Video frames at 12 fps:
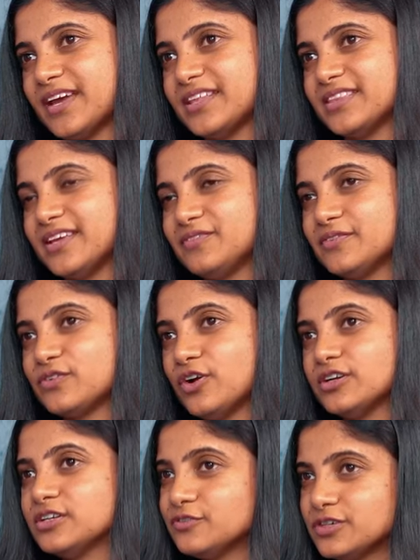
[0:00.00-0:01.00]
and then we've
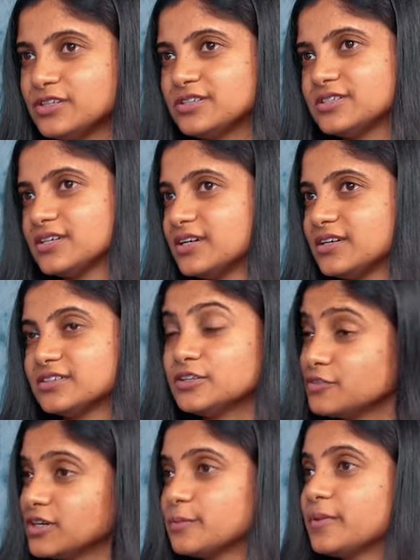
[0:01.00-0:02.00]
got different uh,
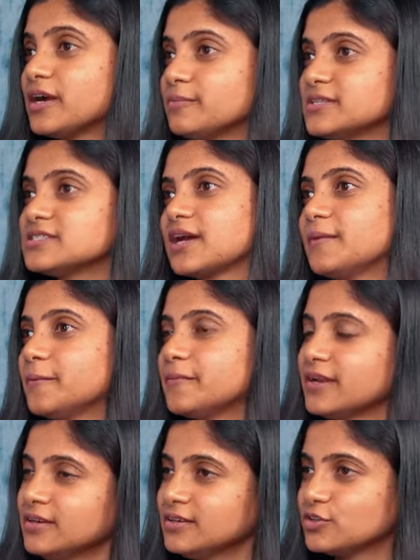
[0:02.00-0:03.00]
different departments come
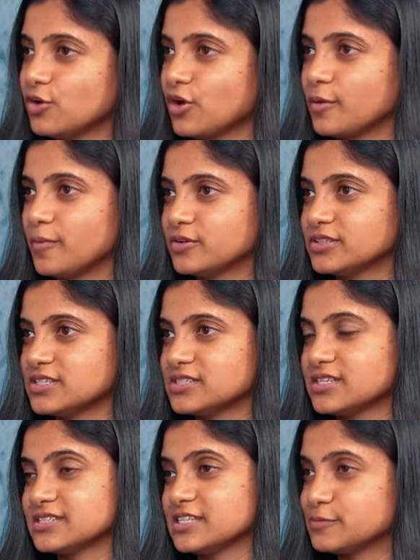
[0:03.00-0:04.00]
up and talk about
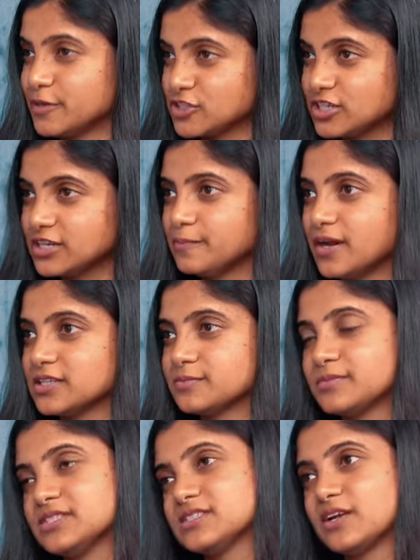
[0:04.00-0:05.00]
these things especially
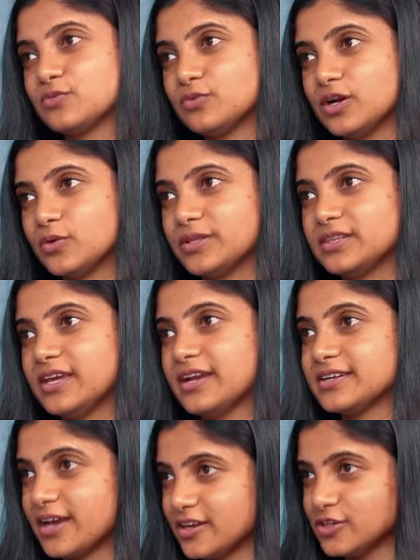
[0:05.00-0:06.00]
departments that work with the
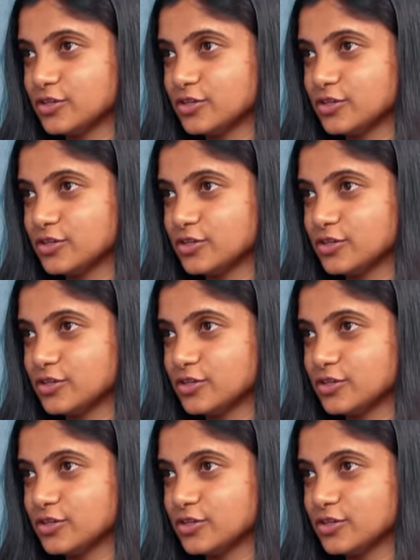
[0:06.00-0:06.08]
entire